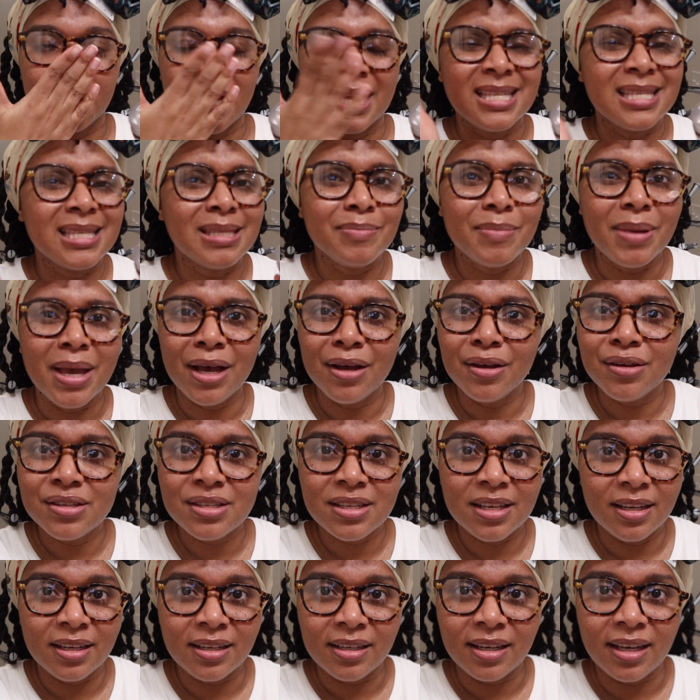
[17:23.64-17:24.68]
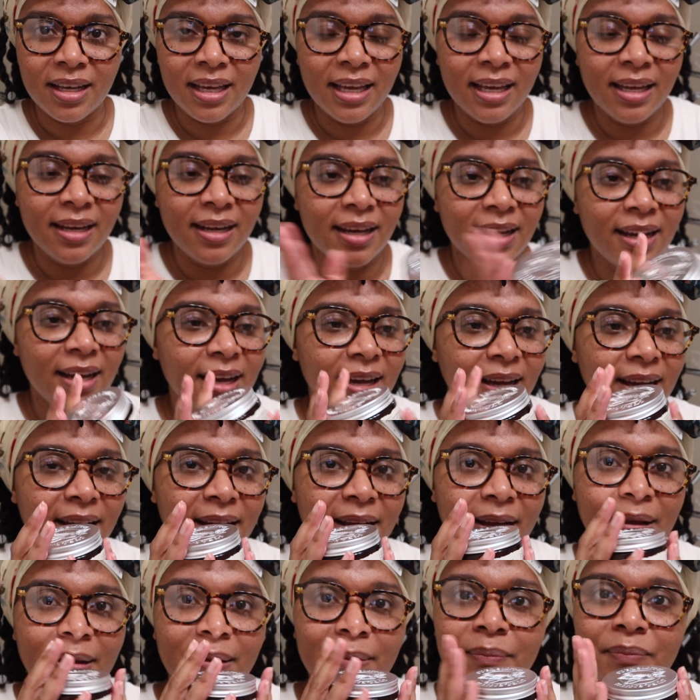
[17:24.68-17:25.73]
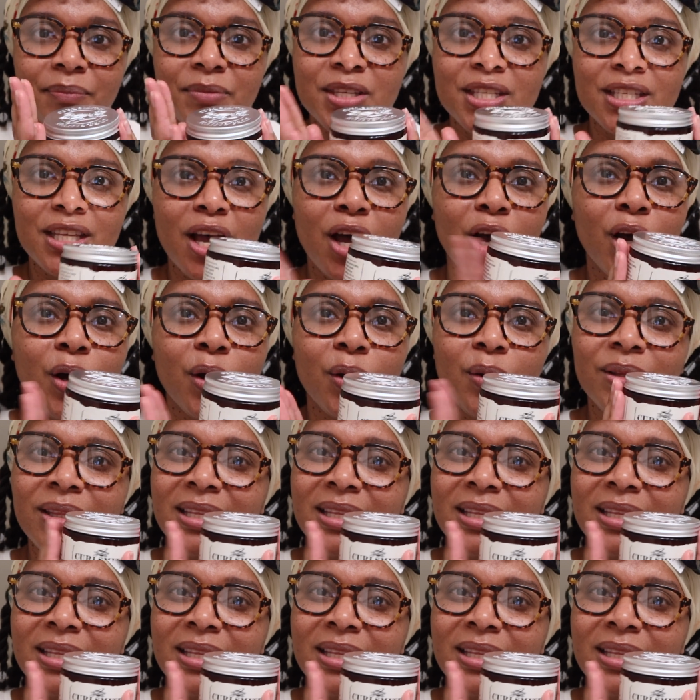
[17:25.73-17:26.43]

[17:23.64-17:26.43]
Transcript: Smells good. So